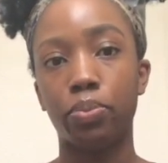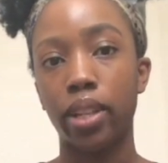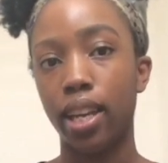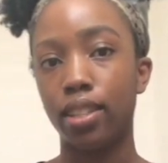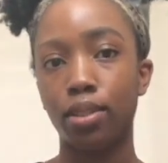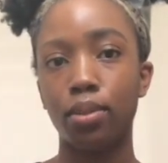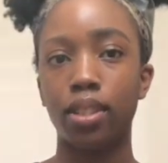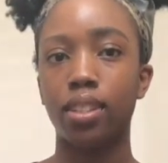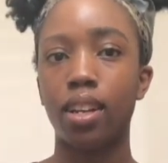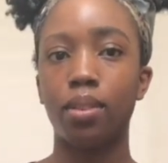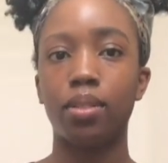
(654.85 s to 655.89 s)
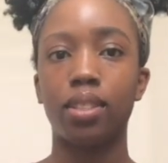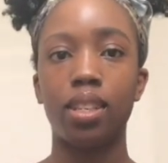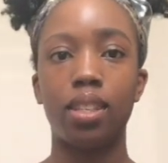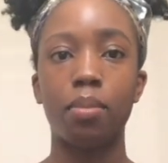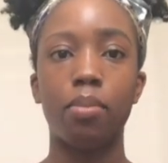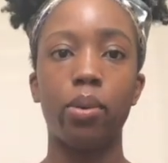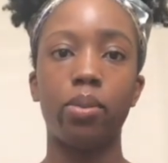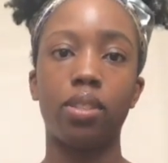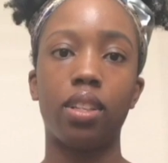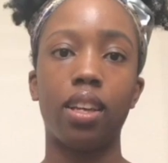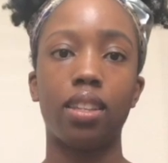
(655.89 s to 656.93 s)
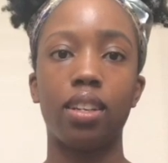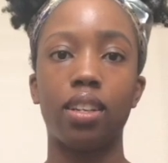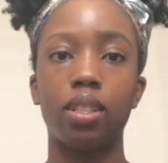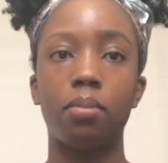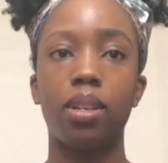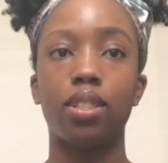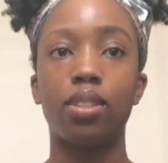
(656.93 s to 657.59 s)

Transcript: like students, I don't see them posting like their experience.